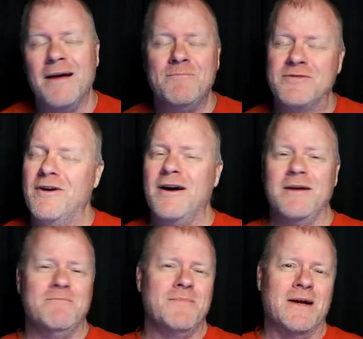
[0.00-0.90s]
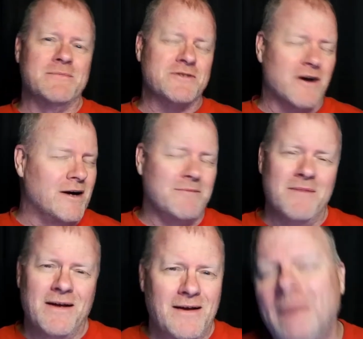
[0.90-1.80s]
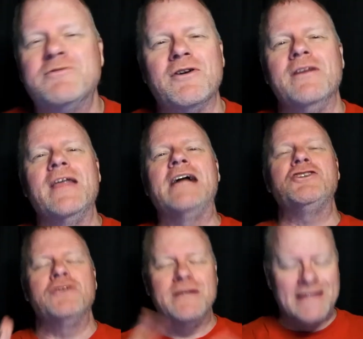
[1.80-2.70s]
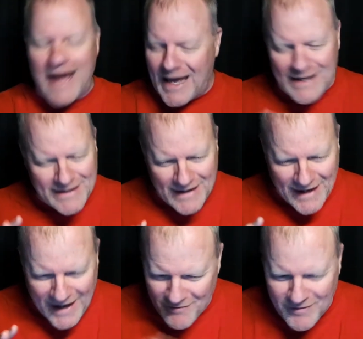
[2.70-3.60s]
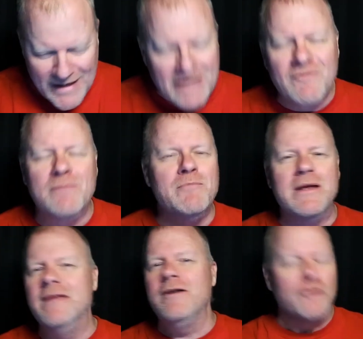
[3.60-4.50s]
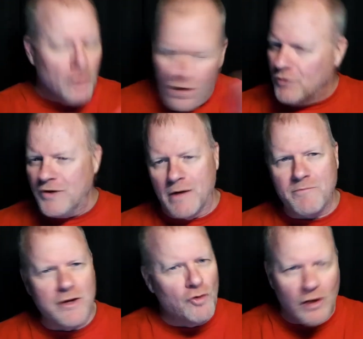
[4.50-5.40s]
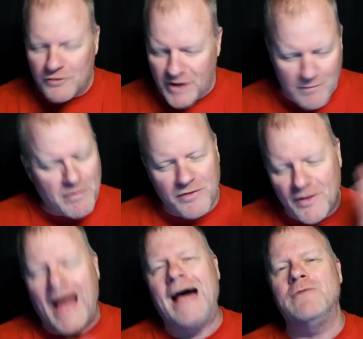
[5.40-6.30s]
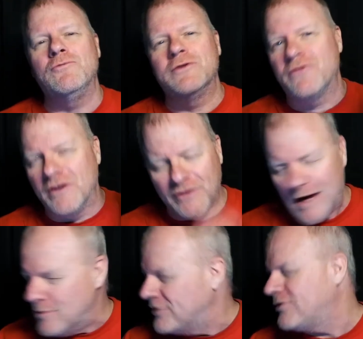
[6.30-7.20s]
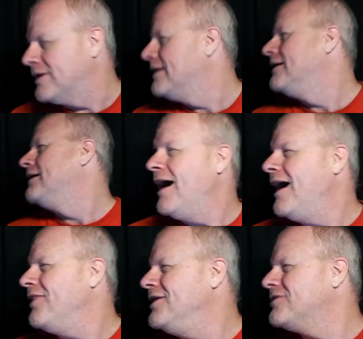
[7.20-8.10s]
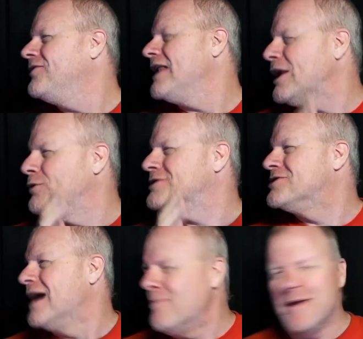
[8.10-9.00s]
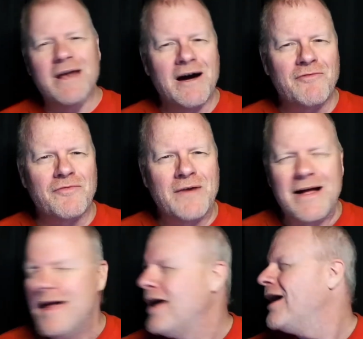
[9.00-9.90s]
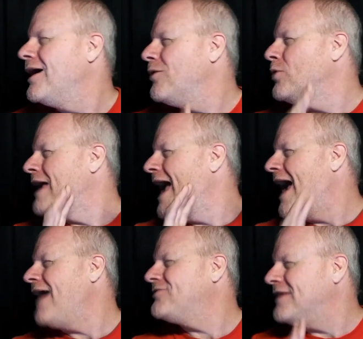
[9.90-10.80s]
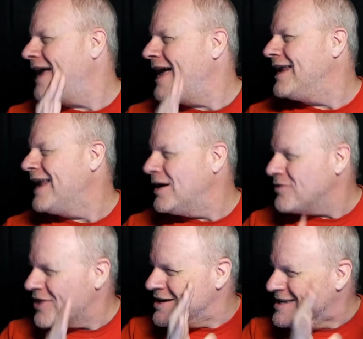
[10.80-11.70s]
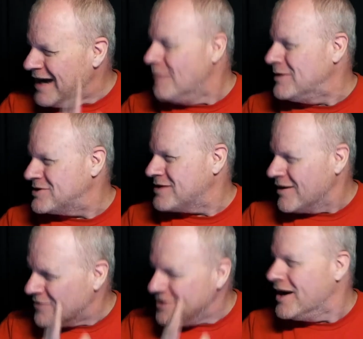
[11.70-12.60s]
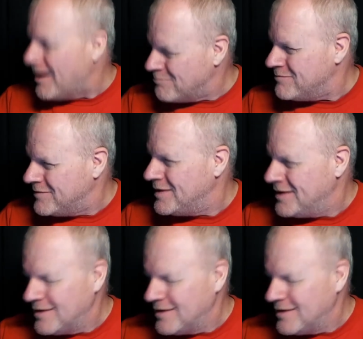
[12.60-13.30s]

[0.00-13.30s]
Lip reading: I'm sorry. That should not have even been in there. They were all dumb, but that was the dumbest. This video is dumb enough. We have to edit out the dumbest of the dumb.